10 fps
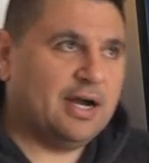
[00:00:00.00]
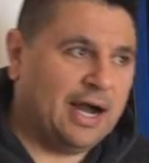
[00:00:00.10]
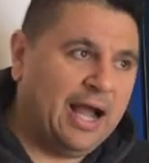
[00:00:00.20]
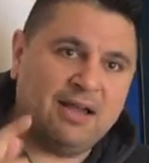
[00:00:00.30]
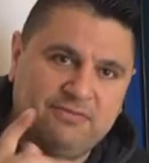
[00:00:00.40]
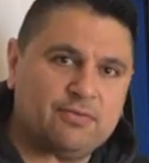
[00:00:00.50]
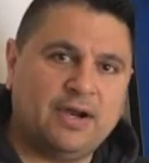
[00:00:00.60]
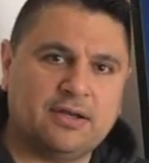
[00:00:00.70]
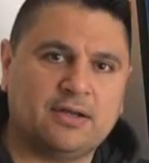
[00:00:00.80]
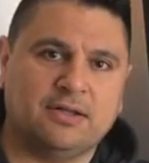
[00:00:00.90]
I have a
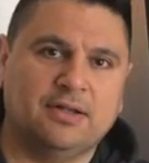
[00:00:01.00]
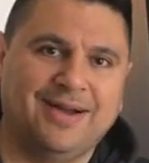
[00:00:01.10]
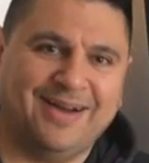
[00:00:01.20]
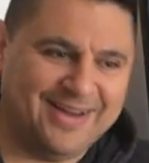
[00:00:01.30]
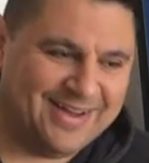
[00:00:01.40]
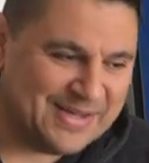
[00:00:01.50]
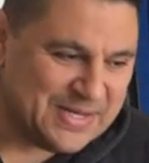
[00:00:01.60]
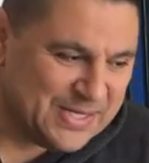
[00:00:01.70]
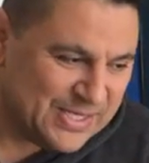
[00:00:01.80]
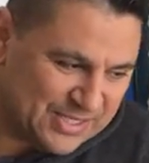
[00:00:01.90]
Reticle.
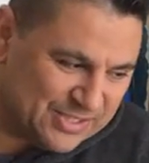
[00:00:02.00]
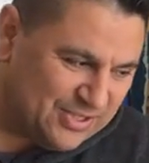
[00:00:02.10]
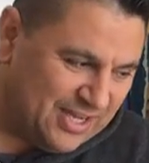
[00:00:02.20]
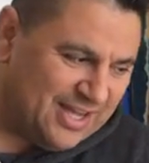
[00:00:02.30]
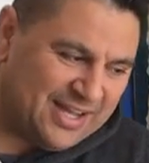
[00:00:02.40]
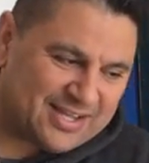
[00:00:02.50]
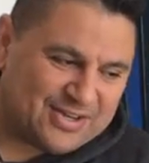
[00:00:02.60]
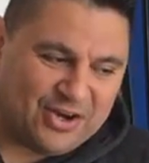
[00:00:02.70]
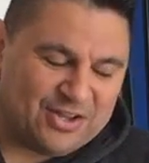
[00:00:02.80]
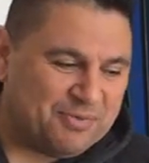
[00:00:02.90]
So I
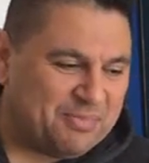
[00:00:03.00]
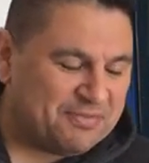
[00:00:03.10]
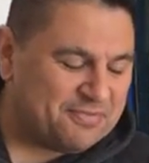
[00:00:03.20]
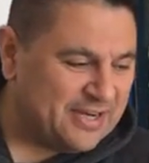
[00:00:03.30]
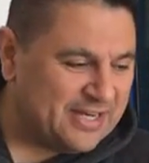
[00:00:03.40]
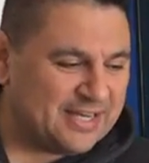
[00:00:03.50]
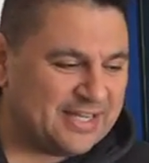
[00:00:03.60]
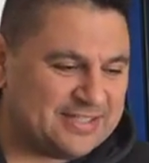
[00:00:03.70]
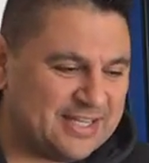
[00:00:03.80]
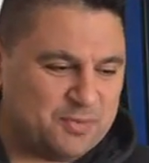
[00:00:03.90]
called up my friend and I
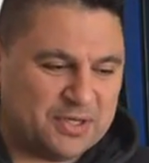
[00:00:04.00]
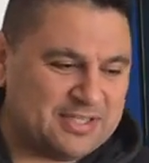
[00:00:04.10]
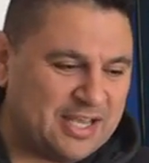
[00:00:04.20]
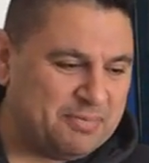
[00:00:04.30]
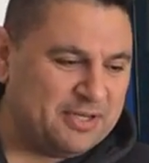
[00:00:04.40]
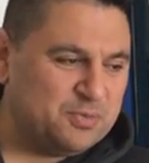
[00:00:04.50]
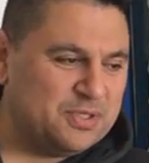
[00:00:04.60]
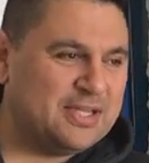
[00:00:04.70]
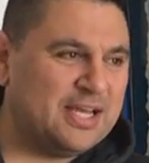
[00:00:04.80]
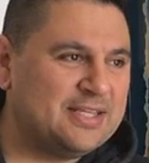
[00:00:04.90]
said, what's happening with
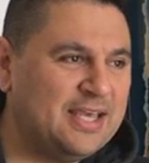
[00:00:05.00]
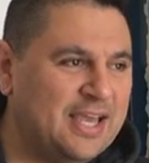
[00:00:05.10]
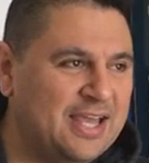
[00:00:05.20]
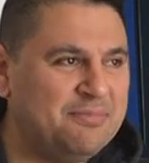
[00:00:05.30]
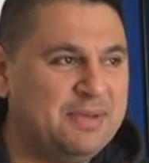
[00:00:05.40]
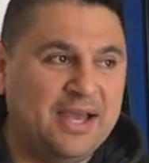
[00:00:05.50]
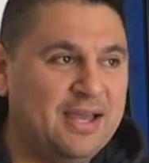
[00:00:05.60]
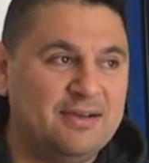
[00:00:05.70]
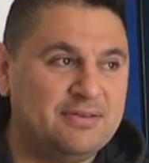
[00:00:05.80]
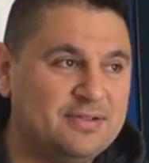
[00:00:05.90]
that game?
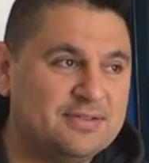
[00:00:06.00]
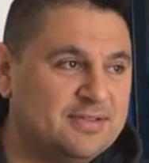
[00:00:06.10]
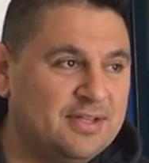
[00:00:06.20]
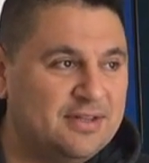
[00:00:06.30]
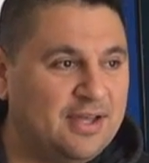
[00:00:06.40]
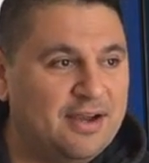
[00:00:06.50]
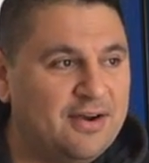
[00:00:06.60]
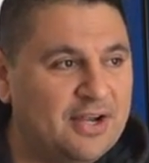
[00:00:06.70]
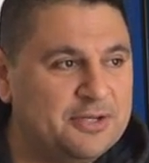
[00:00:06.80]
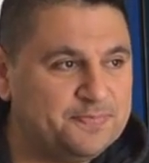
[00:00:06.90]
Yeah, it's still there,
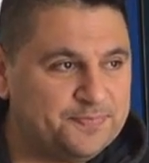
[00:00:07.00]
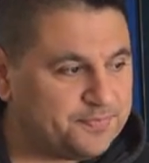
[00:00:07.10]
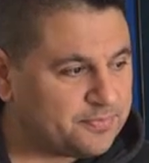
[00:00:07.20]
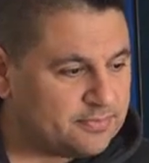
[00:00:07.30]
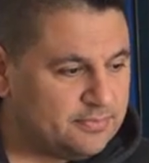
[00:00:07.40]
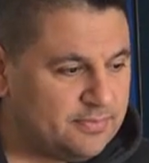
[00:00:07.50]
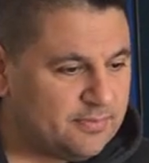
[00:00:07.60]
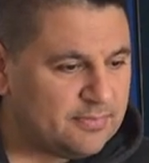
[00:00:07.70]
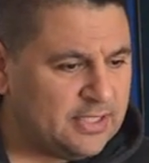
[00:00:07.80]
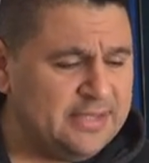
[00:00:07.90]
and
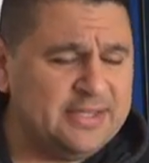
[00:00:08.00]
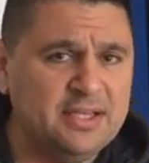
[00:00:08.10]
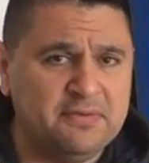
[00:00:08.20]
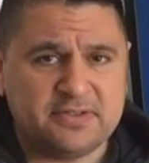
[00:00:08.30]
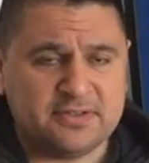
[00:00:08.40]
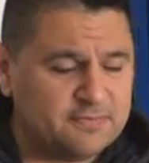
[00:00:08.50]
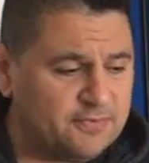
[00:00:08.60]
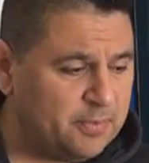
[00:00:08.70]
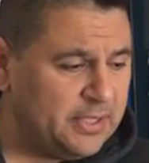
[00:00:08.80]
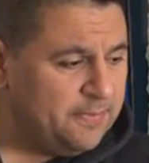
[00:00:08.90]
he delivers it
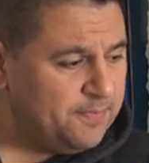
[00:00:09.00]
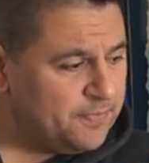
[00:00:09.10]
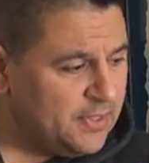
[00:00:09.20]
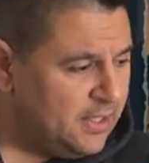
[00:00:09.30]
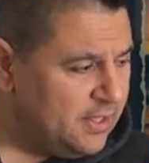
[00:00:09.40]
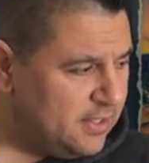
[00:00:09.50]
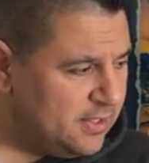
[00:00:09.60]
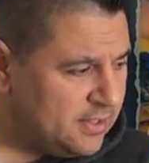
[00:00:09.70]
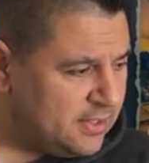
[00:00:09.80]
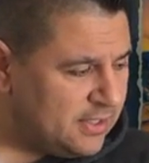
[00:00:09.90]
for me.
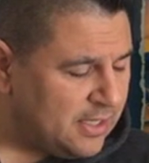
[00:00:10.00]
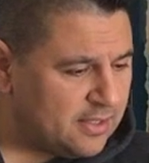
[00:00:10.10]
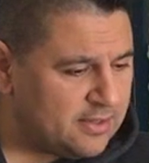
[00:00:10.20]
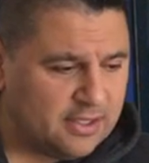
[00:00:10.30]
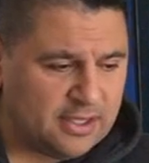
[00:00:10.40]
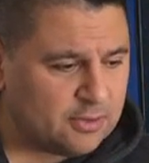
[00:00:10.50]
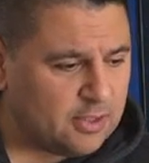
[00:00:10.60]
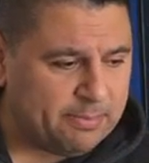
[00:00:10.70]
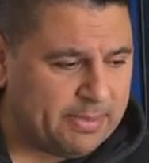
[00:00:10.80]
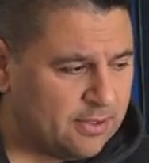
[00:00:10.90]
I think
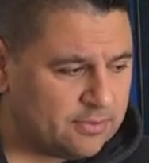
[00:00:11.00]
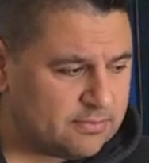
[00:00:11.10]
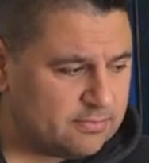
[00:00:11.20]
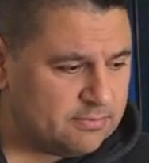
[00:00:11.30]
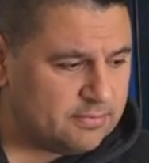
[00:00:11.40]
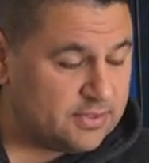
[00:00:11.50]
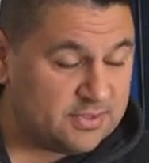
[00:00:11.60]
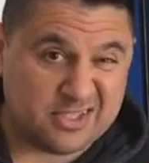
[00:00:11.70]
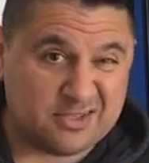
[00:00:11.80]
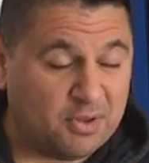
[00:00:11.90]
about
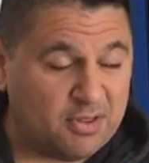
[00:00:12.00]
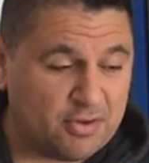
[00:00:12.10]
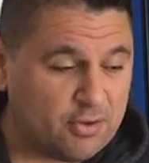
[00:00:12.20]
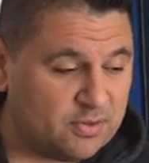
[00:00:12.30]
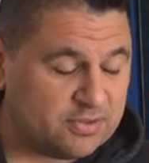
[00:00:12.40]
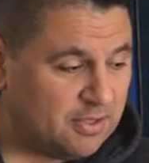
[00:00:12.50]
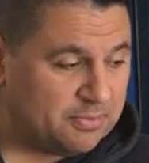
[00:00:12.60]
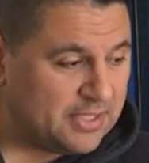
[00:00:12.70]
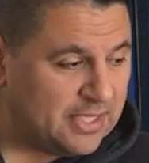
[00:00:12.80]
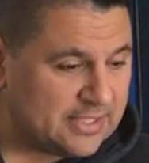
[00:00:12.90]
6 months ago or
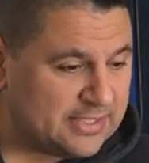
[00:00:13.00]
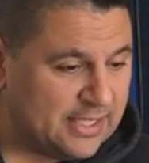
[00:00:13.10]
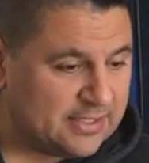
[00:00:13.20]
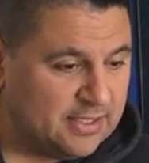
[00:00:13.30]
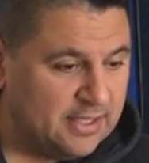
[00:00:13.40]
something like that.